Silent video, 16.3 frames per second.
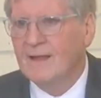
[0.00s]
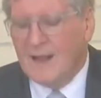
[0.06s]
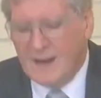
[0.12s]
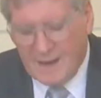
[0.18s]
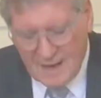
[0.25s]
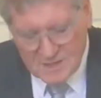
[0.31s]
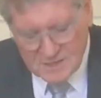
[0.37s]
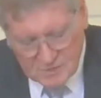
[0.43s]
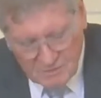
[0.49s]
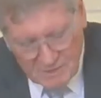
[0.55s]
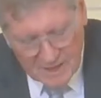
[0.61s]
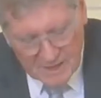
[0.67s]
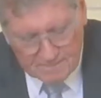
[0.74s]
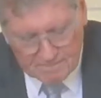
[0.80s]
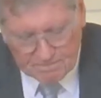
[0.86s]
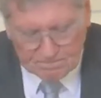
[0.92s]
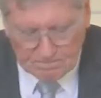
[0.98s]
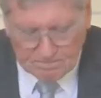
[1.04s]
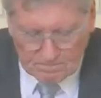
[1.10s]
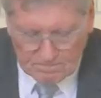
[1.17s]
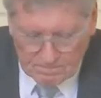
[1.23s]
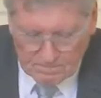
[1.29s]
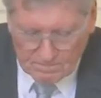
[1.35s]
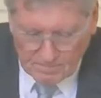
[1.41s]
Let's read
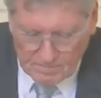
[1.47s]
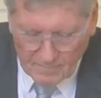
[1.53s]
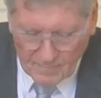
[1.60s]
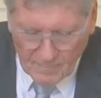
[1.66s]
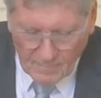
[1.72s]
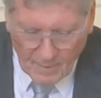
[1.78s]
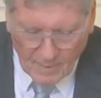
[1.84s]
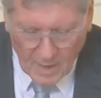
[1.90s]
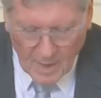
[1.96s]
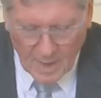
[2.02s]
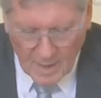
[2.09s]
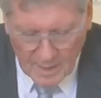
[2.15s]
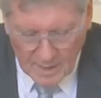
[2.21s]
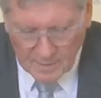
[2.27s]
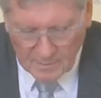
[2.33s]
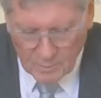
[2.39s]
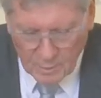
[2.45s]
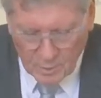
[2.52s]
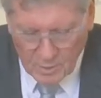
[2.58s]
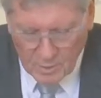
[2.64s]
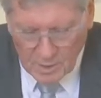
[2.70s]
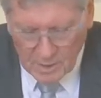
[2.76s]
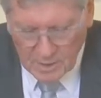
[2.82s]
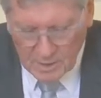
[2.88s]
a little
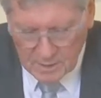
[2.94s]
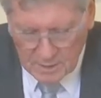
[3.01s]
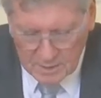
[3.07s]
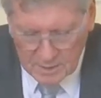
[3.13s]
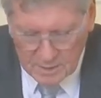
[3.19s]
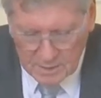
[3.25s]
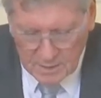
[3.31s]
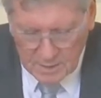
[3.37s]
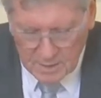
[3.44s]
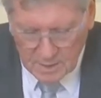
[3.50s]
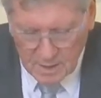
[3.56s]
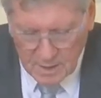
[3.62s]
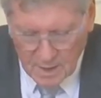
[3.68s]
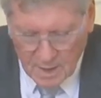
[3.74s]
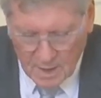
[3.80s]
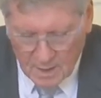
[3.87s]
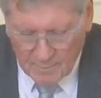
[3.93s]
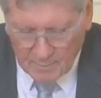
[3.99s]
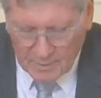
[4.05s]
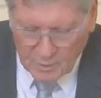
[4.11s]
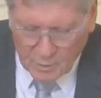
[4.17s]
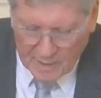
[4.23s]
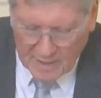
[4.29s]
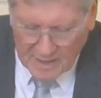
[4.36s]
more.
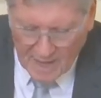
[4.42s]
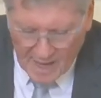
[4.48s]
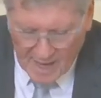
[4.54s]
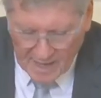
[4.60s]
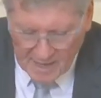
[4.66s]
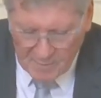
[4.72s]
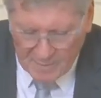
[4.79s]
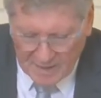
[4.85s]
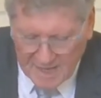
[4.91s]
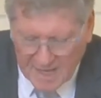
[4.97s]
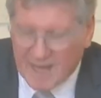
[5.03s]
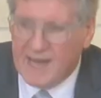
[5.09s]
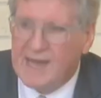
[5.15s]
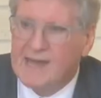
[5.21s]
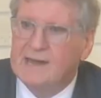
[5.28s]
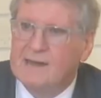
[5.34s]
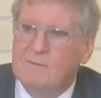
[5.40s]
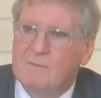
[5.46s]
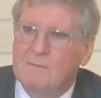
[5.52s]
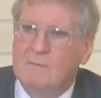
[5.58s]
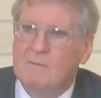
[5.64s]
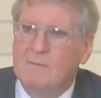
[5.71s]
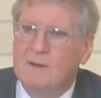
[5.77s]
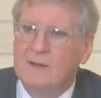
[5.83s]
But when I
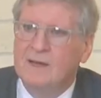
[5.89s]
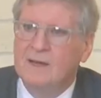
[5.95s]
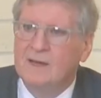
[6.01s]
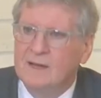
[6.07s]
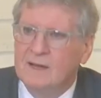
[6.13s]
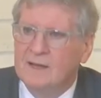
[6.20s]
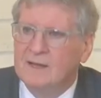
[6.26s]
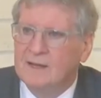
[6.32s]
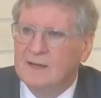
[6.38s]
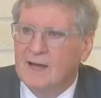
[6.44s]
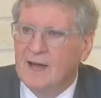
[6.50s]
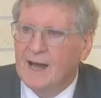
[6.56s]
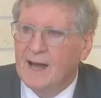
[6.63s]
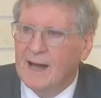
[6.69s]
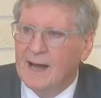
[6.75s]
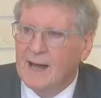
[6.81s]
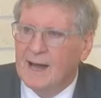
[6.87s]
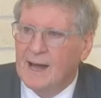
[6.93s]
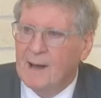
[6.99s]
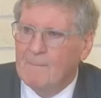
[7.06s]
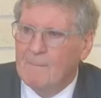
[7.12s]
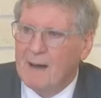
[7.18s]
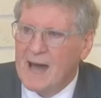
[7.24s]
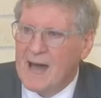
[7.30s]
became a
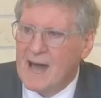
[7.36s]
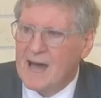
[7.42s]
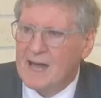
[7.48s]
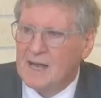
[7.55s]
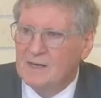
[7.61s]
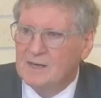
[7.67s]
man,